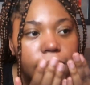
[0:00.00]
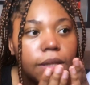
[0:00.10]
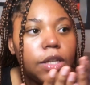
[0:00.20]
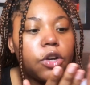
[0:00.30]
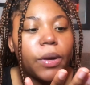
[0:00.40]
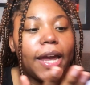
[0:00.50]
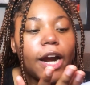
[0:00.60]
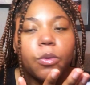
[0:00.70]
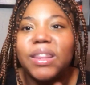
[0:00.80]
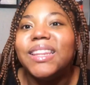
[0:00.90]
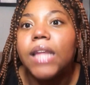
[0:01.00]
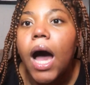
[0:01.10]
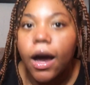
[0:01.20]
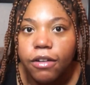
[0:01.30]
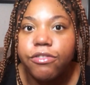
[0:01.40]
you know, cared with
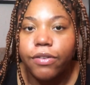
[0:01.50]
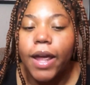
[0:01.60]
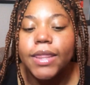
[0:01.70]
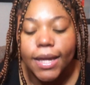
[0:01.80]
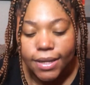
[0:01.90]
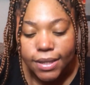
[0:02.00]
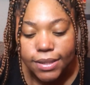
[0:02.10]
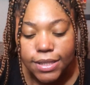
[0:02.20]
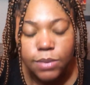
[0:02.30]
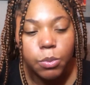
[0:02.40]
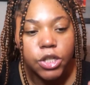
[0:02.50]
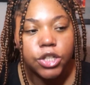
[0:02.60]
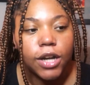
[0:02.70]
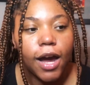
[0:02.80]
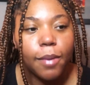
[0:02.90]
love and then
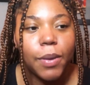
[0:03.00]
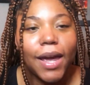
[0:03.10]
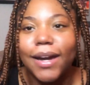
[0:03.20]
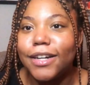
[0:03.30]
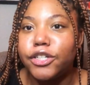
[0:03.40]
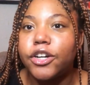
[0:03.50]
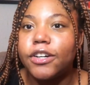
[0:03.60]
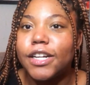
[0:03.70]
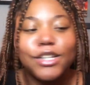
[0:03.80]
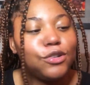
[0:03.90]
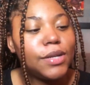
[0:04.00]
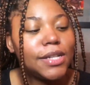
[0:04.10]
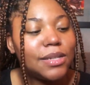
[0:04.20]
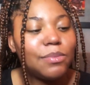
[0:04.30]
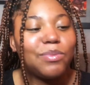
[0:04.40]
smushed up and turned into
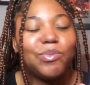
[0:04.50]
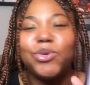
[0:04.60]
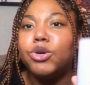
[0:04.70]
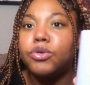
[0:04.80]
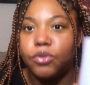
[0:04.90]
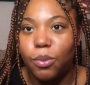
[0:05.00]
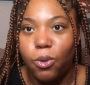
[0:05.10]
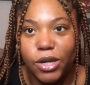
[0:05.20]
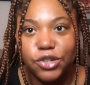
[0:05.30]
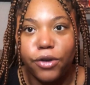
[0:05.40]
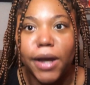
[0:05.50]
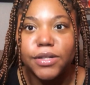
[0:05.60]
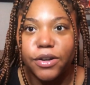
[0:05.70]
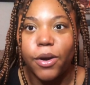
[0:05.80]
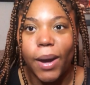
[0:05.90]
this beautiful
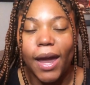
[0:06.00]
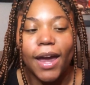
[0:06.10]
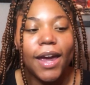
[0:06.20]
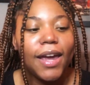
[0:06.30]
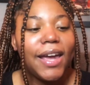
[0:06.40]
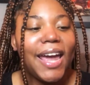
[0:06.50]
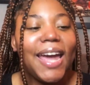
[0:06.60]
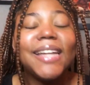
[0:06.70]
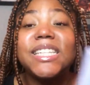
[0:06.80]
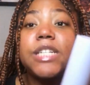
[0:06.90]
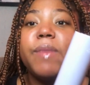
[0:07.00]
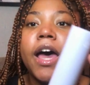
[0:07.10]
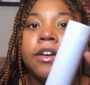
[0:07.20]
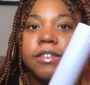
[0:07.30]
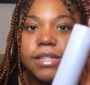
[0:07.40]
moisturizer, okay? It
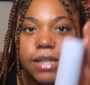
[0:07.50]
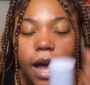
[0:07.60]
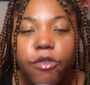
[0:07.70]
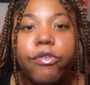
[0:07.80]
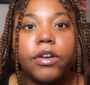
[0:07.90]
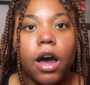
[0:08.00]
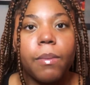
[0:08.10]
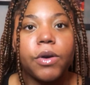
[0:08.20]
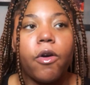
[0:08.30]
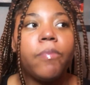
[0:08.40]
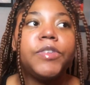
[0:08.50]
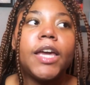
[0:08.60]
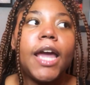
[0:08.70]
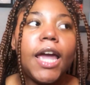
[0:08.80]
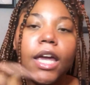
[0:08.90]
smells phenomenal.
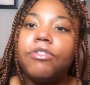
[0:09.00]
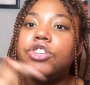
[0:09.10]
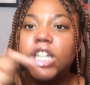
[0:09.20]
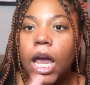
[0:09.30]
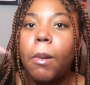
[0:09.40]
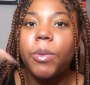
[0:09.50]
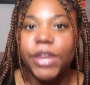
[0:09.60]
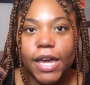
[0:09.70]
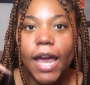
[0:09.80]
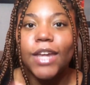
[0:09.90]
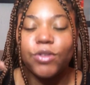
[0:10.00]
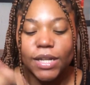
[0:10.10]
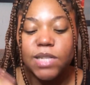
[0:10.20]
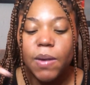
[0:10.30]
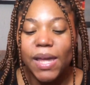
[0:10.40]
If she came up with a candle
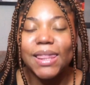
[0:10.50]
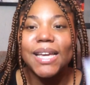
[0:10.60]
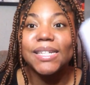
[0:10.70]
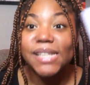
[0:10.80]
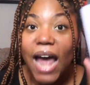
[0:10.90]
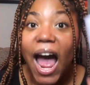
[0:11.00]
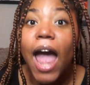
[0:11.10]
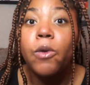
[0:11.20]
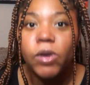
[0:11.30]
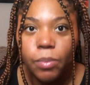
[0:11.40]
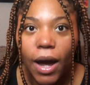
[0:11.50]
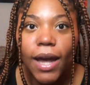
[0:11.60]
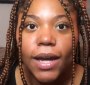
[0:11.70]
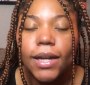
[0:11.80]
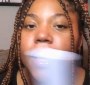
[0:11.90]
that smelled like this, I would buy
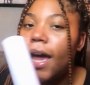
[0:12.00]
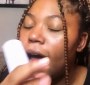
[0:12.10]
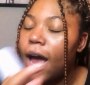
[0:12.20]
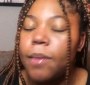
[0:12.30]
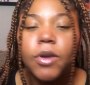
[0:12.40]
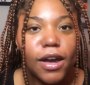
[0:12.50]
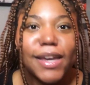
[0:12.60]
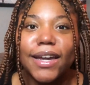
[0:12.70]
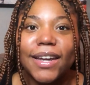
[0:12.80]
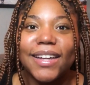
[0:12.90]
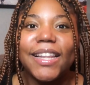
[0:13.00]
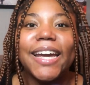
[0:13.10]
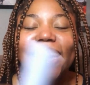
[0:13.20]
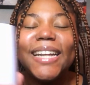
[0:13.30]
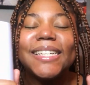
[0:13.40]
it. I'm not kidding.
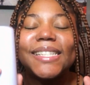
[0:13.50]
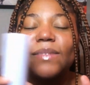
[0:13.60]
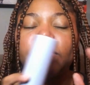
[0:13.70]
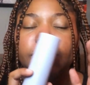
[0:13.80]
Like, it is,